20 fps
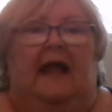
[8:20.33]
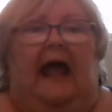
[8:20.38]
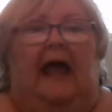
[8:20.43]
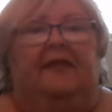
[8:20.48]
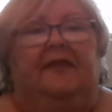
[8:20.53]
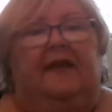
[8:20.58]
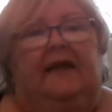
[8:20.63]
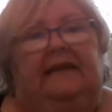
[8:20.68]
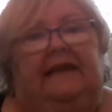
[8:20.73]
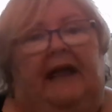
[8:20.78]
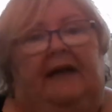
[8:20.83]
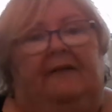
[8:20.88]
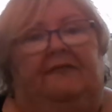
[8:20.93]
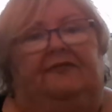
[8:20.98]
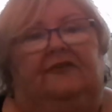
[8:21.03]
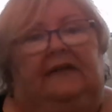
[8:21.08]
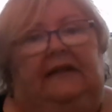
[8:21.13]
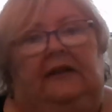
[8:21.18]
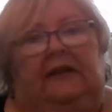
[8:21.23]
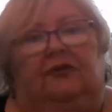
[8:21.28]
And they
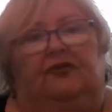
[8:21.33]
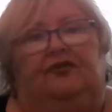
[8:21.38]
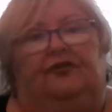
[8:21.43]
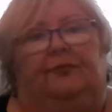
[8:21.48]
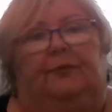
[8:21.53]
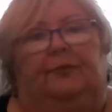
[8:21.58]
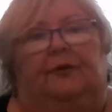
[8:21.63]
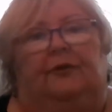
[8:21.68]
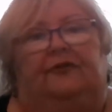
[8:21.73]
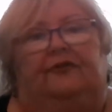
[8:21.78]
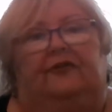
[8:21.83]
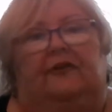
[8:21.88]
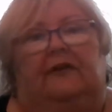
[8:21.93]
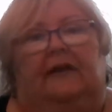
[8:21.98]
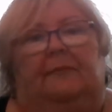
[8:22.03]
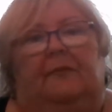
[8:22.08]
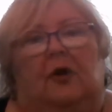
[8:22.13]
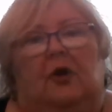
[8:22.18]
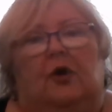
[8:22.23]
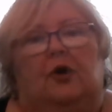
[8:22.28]
left in
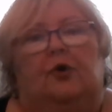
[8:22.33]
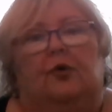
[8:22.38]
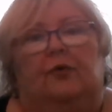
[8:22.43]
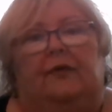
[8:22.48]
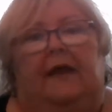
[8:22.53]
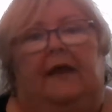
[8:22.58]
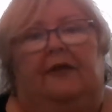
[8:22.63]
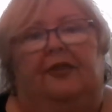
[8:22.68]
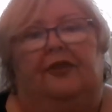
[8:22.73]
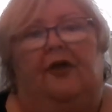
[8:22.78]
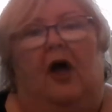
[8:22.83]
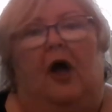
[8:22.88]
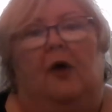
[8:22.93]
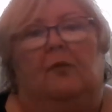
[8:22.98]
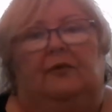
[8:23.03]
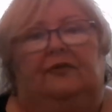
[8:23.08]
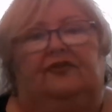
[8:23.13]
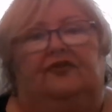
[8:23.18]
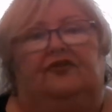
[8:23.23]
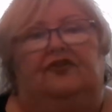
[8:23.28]
Jerusalem who they
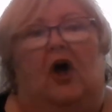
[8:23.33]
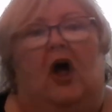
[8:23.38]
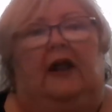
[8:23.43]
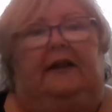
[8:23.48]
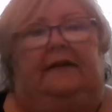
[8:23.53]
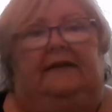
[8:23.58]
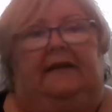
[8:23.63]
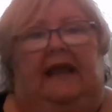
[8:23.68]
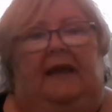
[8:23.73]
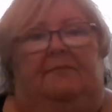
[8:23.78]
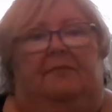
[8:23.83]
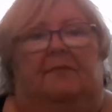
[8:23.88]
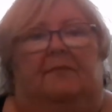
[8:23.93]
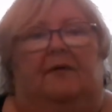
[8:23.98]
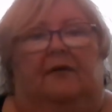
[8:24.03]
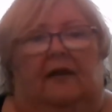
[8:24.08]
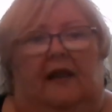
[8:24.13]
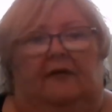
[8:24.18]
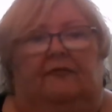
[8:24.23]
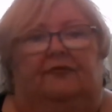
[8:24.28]
thought was not
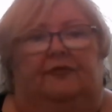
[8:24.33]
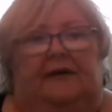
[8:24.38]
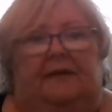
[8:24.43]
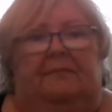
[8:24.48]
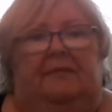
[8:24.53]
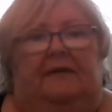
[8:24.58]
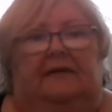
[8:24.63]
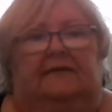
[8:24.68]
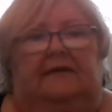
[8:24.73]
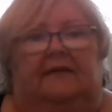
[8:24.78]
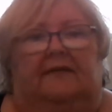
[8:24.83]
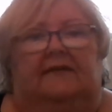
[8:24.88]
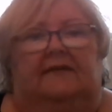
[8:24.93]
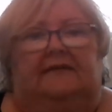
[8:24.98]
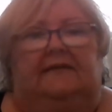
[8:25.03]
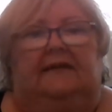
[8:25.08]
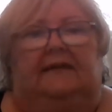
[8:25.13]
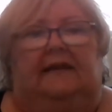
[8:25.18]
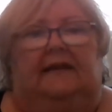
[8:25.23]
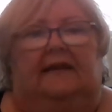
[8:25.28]
capable of rebuilding the
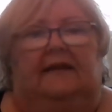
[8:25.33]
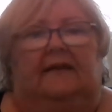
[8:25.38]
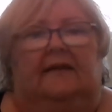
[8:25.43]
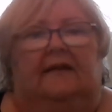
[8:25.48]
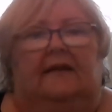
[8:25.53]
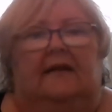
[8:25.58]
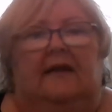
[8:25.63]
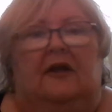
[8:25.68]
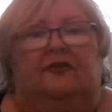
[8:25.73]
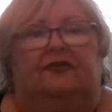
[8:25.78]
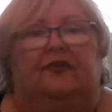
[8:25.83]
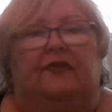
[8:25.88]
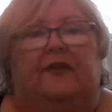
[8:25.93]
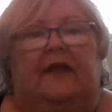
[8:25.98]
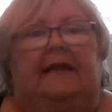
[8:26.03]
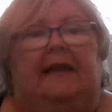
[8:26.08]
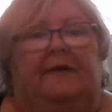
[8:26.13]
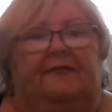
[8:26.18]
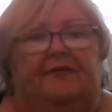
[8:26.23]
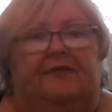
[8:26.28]
city. So they
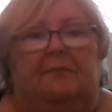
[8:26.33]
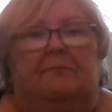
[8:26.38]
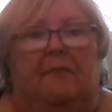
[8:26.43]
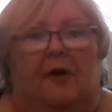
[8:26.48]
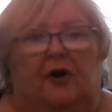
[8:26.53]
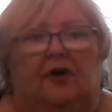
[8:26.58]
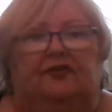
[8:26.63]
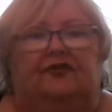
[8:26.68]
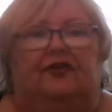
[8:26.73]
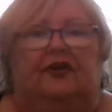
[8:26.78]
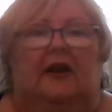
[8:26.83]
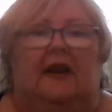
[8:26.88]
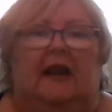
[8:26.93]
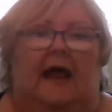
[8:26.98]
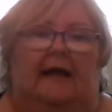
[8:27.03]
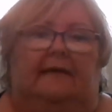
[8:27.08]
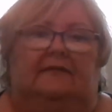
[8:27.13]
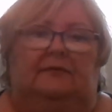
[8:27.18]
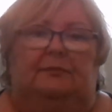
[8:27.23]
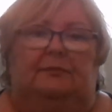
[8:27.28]
left the
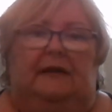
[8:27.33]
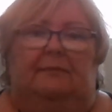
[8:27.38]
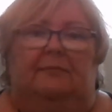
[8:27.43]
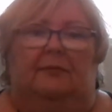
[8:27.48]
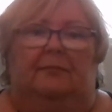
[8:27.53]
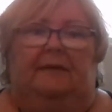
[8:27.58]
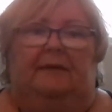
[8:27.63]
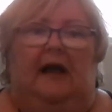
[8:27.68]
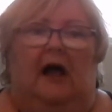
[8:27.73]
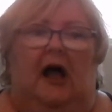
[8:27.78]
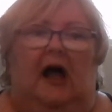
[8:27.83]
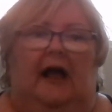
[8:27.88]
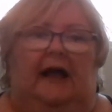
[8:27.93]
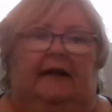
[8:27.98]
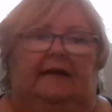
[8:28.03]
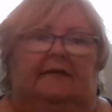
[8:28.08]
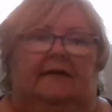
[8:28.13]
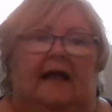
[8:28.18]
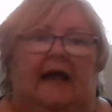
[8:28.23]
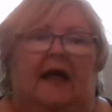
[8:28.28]
marginalized people
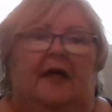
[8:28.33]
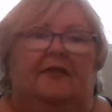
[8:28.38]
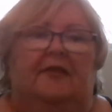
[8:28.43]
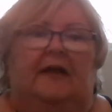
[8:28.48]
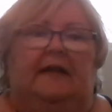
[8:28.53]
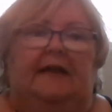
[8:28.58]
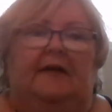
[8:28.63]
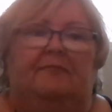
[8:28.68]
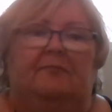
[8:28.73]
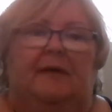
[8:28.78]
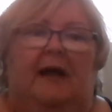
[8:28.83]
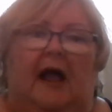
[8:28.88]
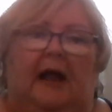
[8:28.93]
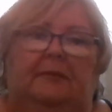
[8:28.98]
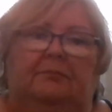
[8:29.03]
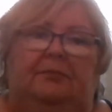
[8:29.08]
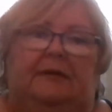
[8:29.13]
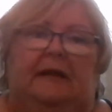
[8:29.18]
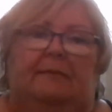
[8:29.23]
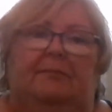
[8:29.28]
behind. They left
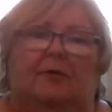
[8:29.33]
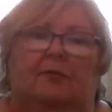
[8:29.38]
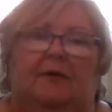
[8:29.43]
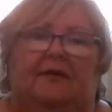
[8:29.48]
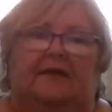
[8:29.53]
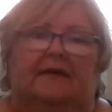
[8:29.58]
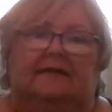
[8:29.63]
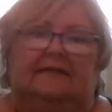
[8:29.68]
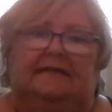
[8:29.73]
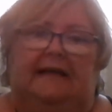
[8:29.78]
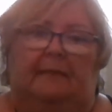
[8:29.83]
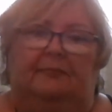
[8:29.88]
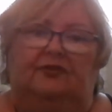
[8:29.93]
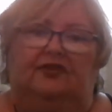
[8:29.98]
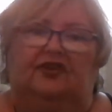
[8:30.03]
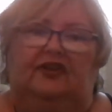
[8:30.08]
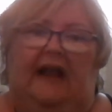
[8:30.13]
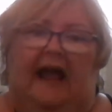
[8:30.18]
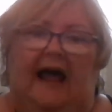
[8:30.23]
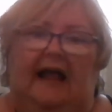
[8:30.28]
behind people with
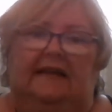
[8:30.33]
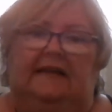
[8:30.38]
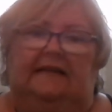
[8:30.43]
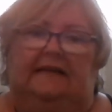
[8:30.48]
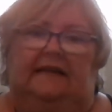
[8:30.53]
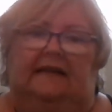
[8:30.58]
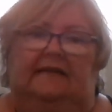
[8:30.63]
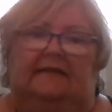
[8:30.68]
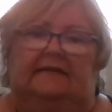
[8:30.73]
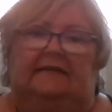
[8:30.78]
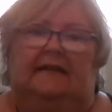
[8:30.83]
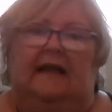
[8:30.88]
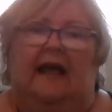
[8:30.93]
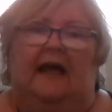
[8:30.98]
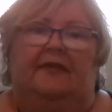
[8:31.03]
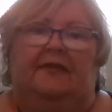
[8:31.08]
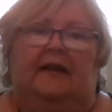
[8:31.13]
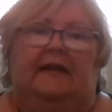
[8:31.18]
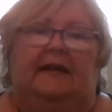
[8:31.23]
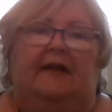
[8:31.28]
exceptionalities.
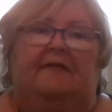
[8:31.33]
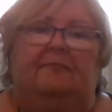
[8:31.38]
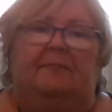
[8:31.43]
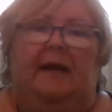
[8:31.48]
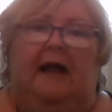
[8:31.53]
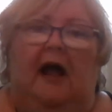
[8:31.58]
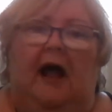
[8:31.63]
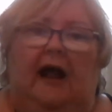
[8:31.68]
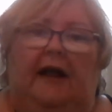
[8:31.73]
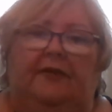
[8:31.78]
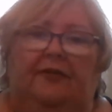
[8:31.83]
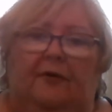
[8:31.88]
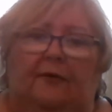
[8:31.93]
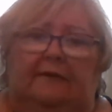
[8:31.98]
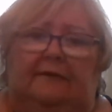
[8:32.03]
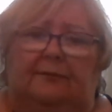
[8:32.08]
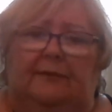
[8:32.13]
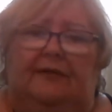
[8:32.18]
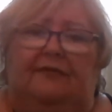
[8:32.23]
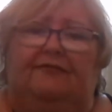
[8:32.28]
They left behind
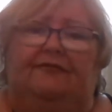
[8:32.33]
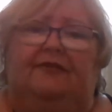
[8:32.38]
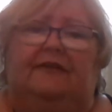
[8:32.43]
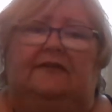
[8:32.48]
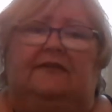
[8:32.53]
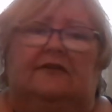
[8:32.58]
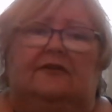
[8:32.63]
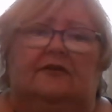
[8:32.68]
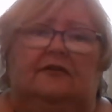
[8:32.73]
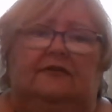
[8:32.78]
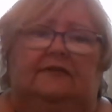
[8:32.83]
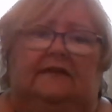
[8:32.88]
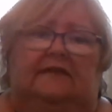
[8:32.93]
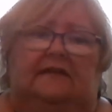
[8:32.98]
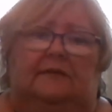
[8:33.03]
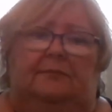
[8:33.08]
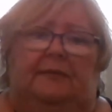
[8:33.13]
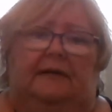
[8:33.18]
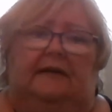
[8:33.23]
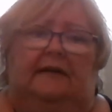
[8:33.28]
those with physical
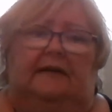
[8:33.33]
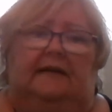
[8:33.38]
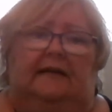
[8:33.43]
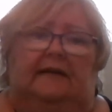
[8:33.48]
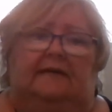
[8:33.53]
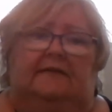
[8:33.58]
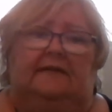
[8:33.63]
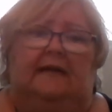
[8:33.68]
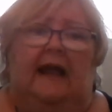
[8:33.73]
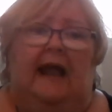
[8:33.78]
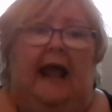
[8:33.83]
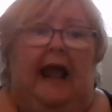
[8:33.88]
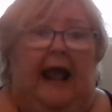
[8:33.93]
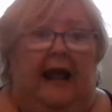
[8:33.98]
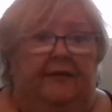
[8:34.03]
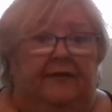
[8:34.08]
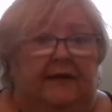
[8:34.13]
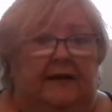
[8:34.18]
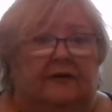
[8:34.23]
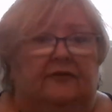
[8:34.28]
disabilities
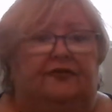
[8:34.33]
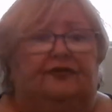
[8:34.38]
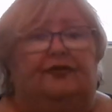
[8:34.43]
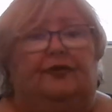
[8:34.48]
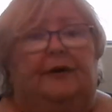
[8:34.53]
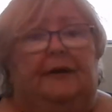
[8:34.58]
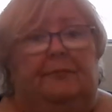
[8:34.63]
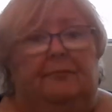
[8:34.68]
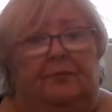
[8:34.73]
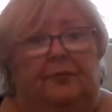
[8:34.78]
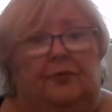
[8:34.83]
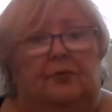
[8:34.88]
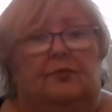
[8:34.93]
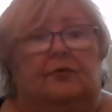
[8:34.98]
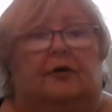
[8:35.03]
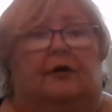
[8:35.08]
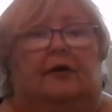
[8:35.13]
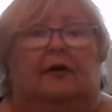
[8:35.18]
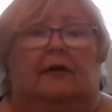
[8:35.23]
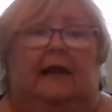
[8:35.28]
and the extreme
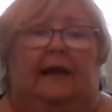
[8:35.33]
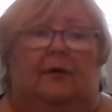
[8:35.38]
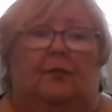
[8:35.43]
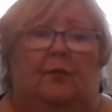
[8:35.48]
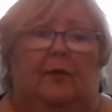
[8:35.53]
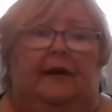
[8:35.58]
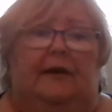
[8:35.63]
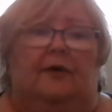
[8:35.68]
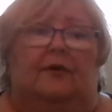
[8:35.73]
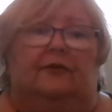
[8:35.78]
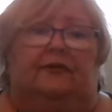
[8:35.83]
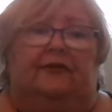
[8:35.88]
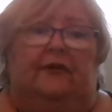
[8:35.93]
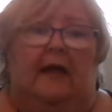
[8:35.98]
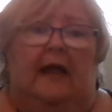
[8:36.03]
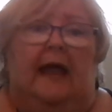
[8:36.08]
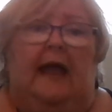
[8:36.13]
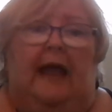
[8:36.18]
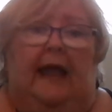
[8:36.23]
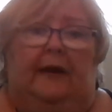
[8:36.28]
poor, like widows
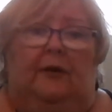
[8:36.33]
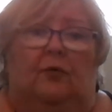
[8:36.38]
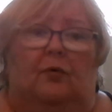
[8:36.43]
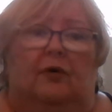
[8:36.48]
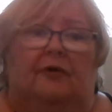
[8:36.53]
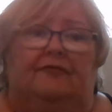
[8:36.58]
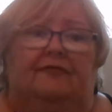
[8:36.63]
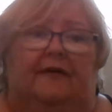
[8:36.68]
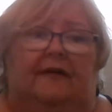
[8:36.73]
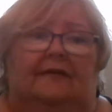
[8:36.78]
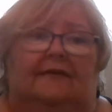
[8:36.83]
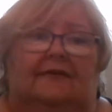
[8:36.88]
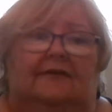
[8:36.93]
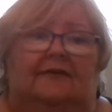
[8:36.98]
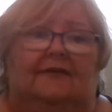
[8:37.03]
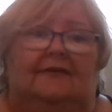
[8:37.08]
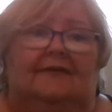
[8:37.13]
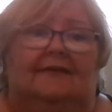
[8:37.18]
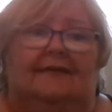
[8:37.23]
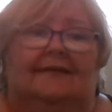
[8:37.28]
and
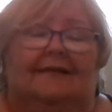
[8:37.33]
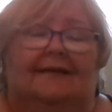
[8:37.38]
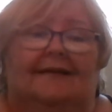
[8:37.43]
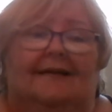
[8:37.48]
orphans.